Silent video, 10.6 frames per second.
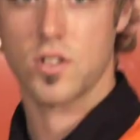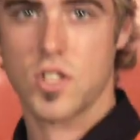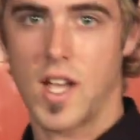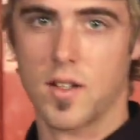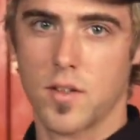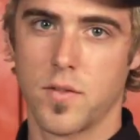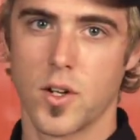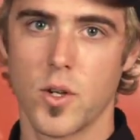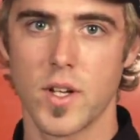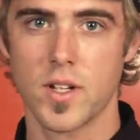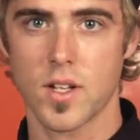Check the
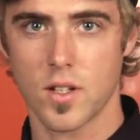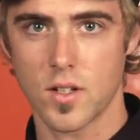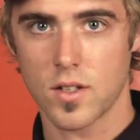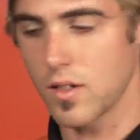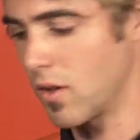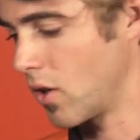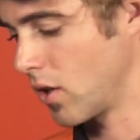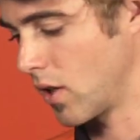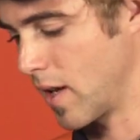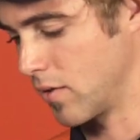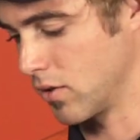fluid and oil
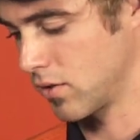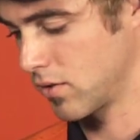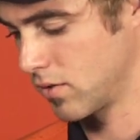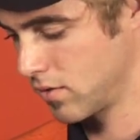levels.